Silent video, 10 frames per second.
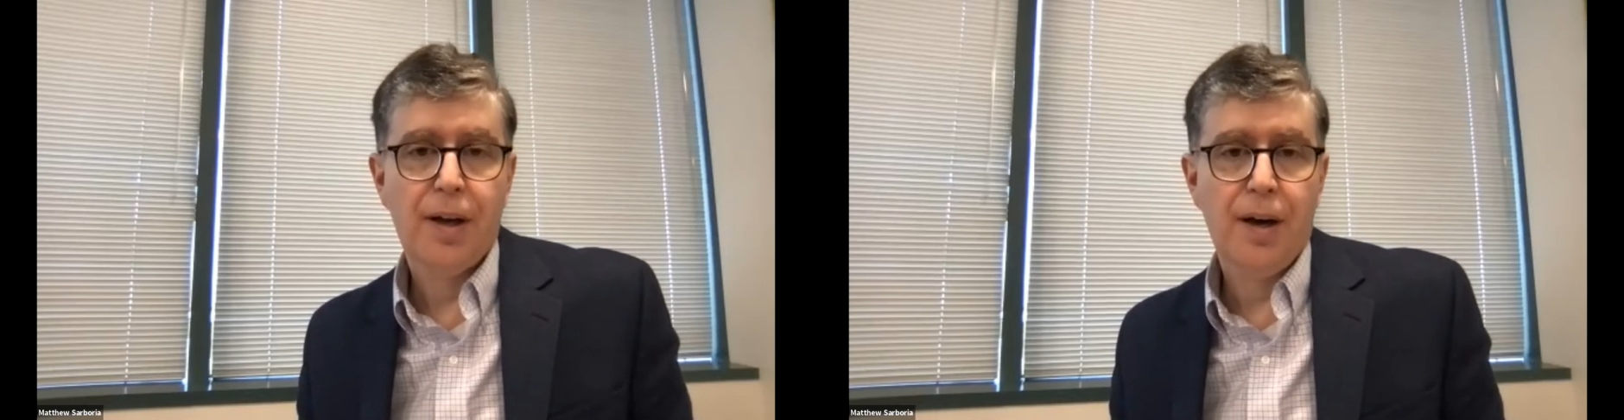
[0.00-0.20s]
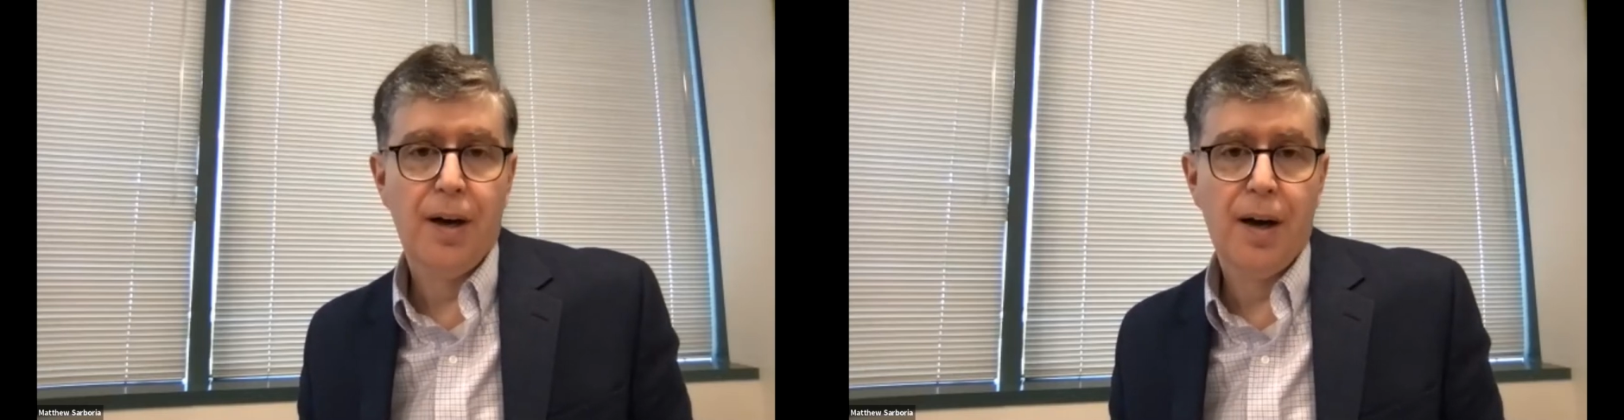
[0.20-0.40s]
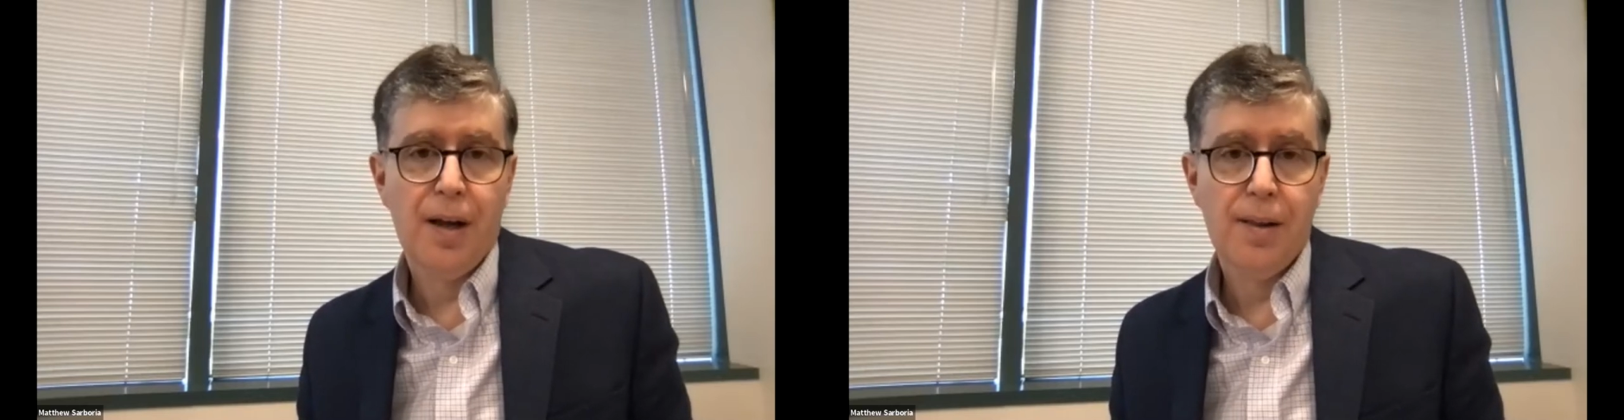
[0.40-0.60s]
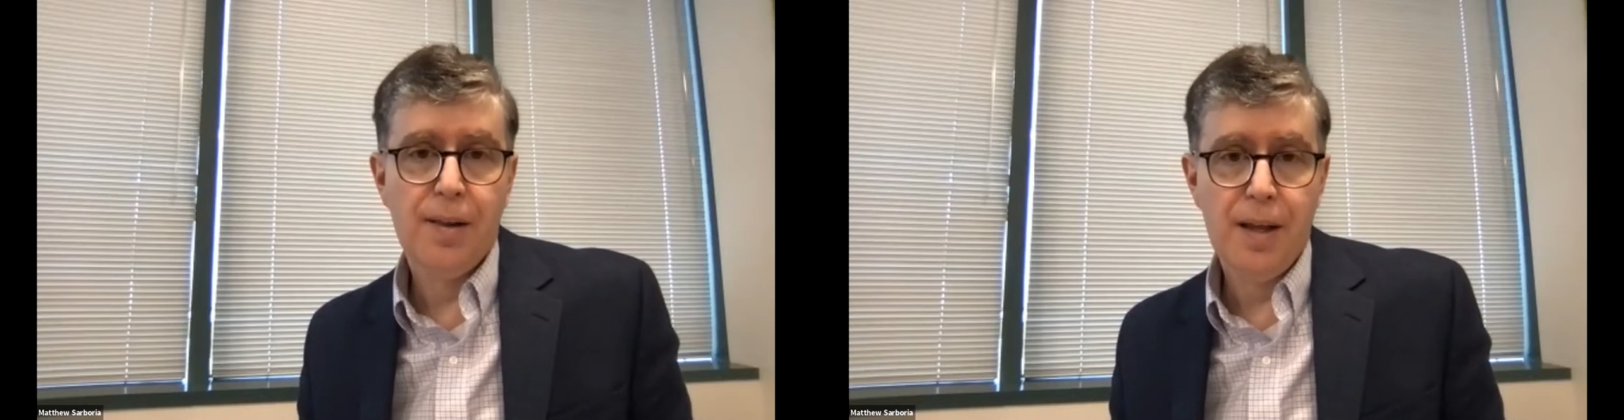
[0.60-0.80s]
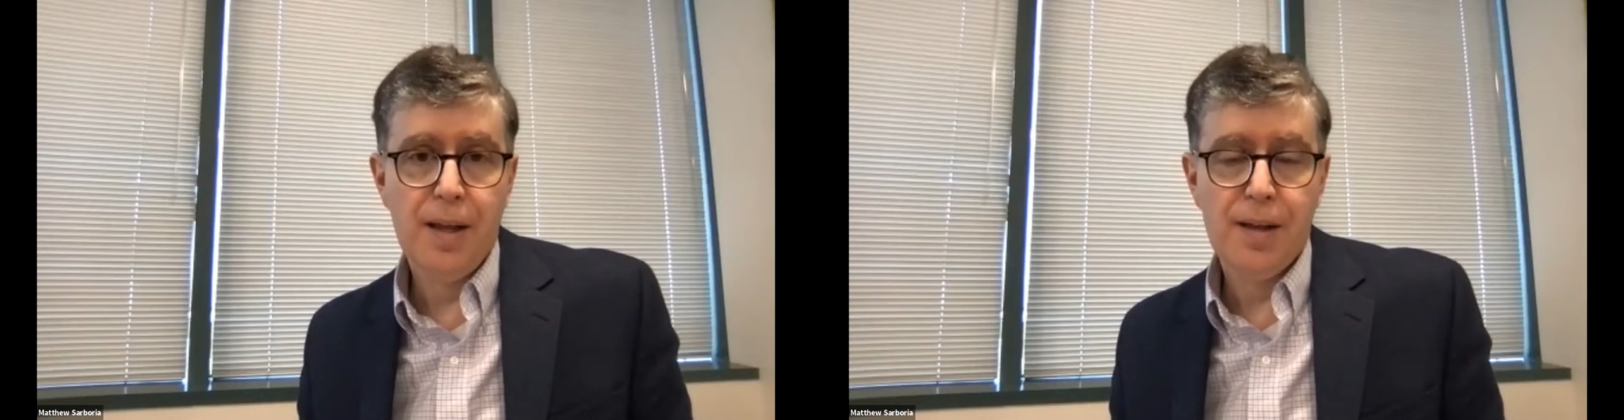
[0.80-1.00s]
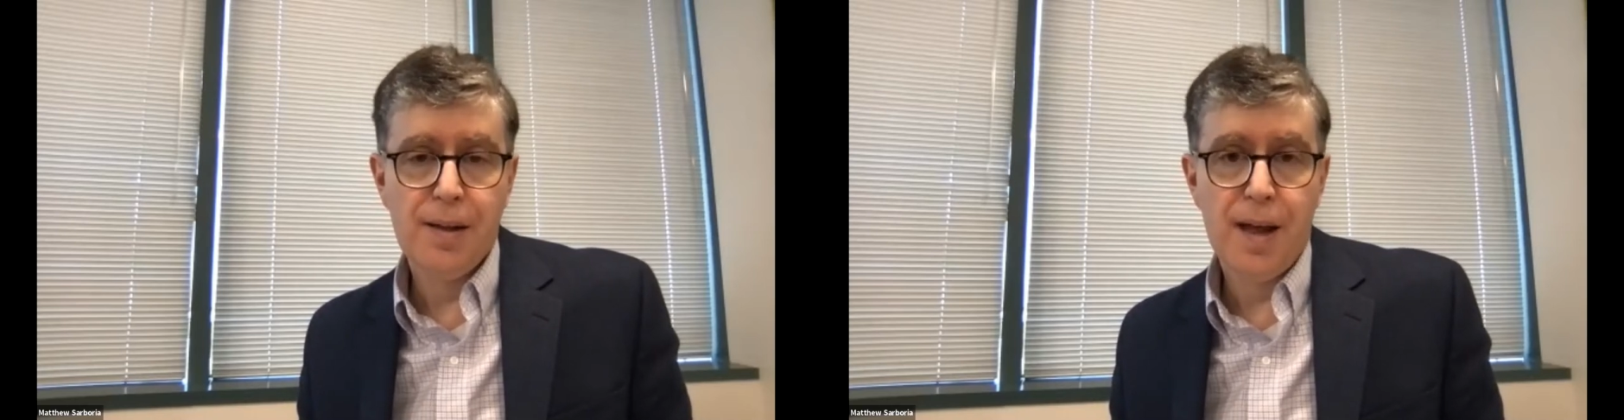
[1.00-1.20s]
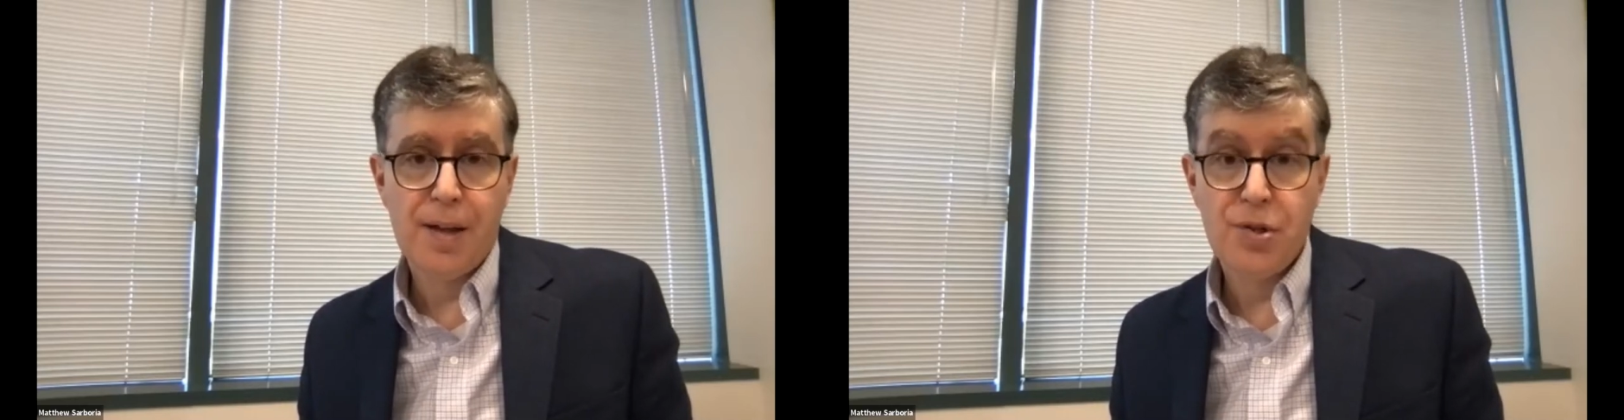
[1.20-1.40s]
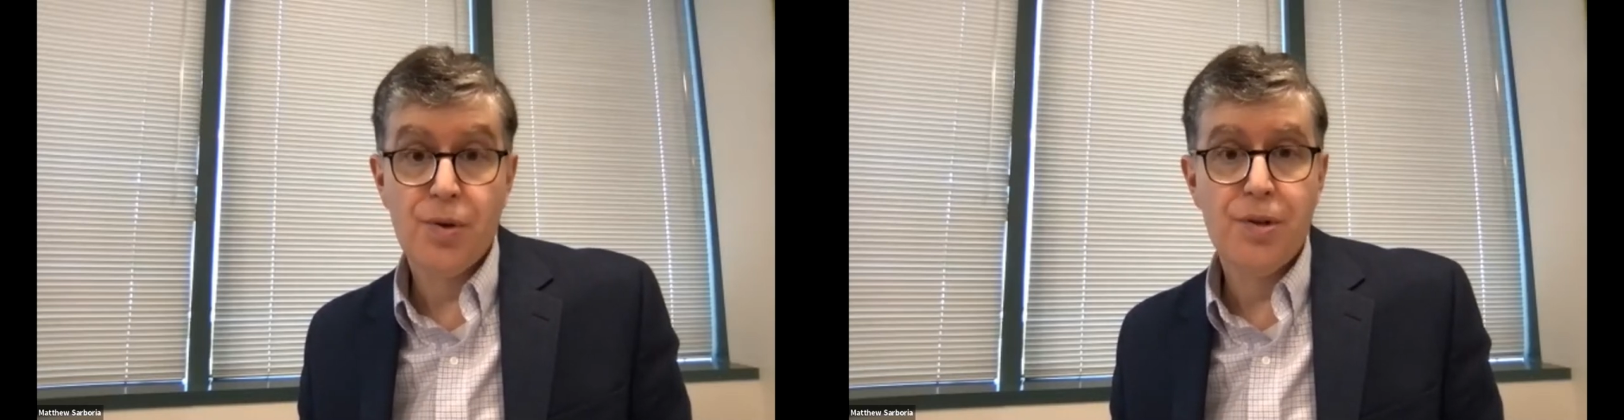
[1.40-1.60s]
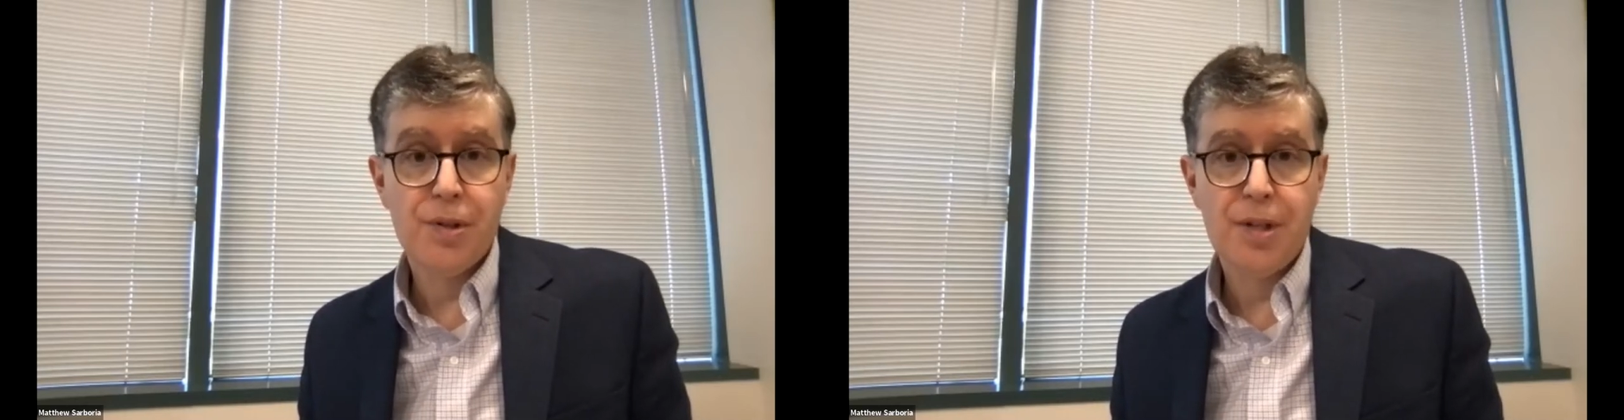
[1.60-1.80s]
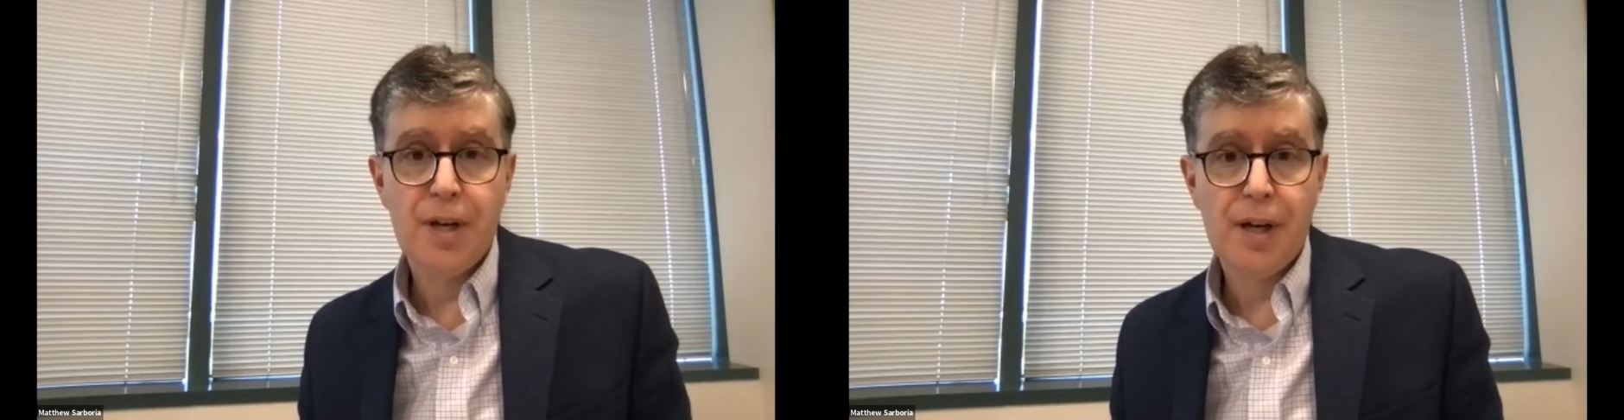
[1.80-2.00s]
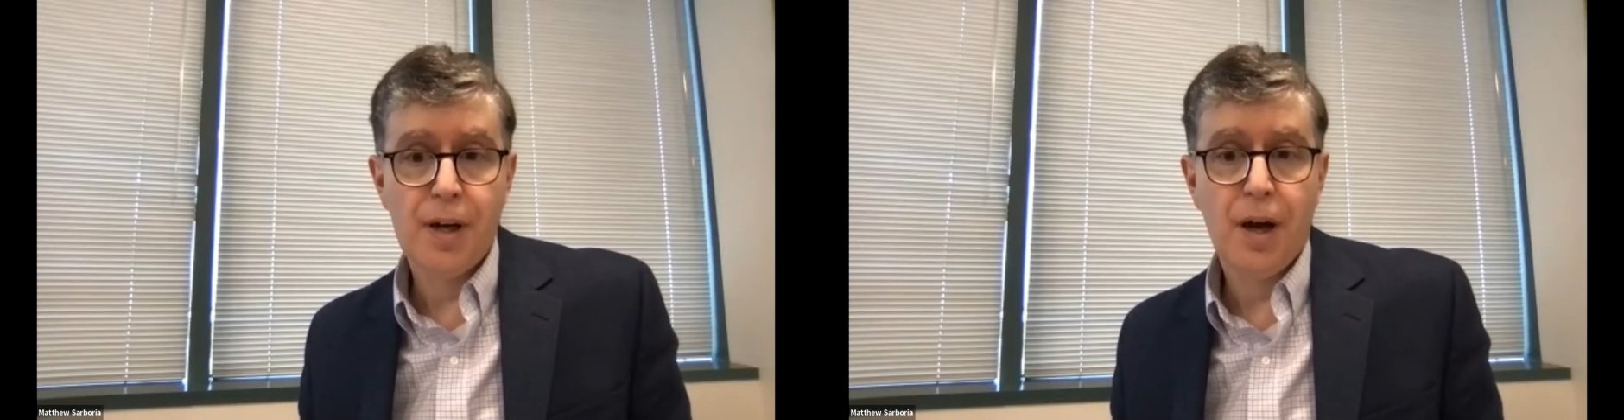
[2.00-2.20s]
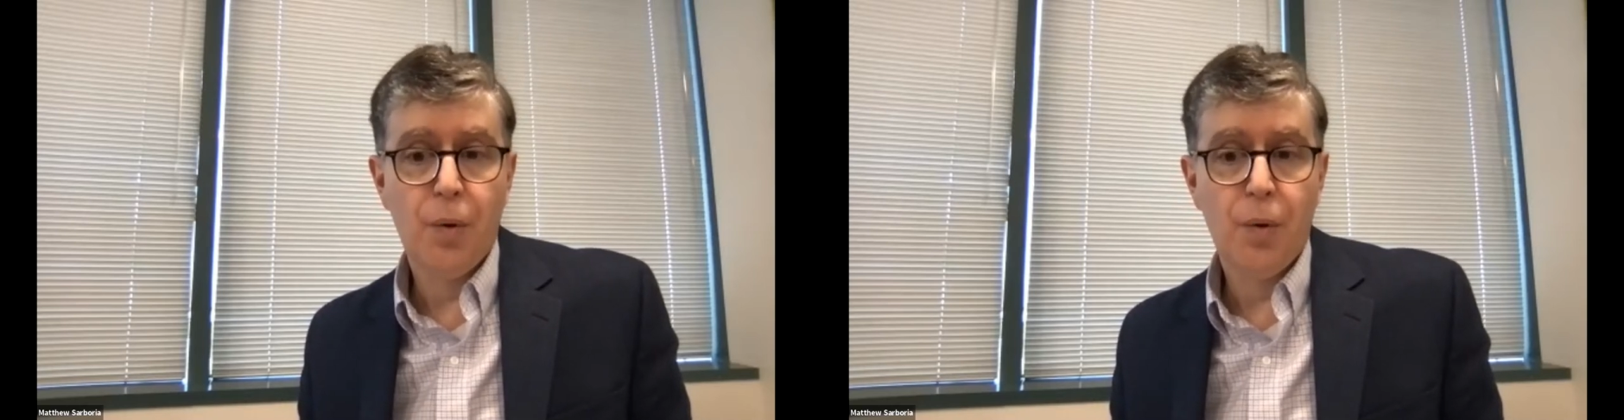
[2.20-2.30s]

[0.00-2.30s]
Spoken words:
that certainty